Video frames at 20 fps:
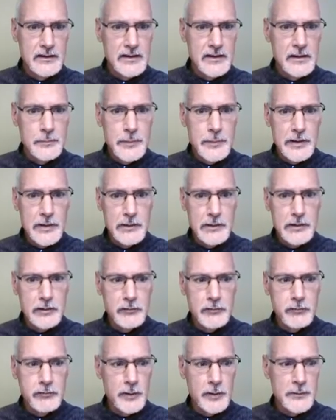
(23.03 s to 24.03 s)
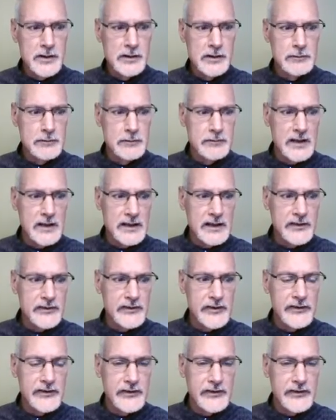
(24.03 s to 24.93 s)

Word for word: The empirical formula reflects the